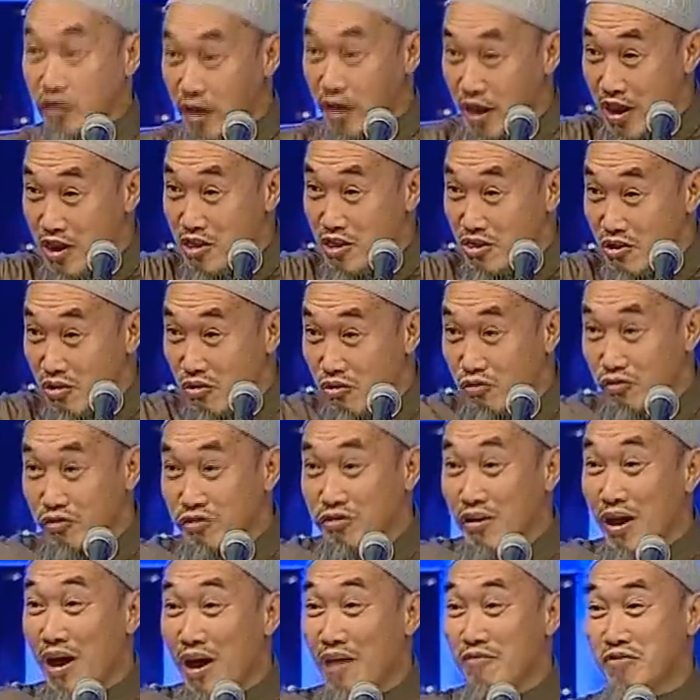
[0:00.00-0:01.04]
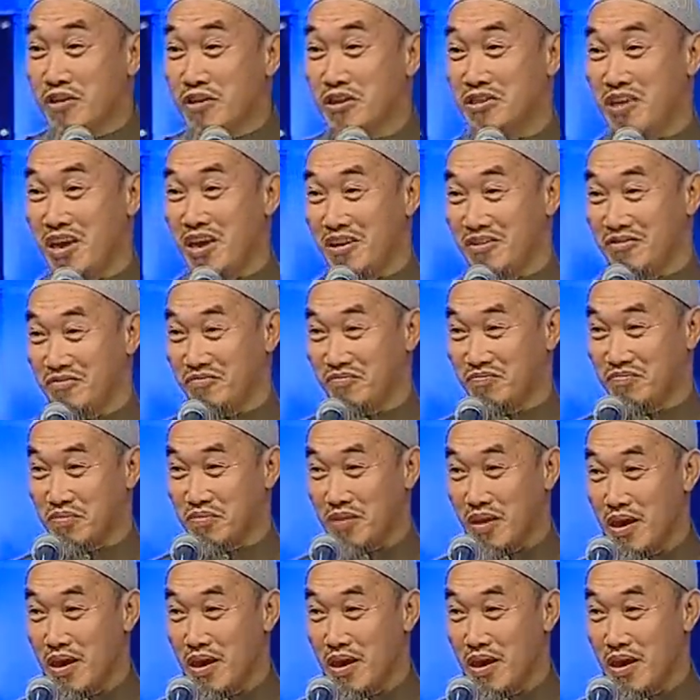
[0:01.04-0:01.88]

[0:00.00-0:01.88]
us, He knows everything.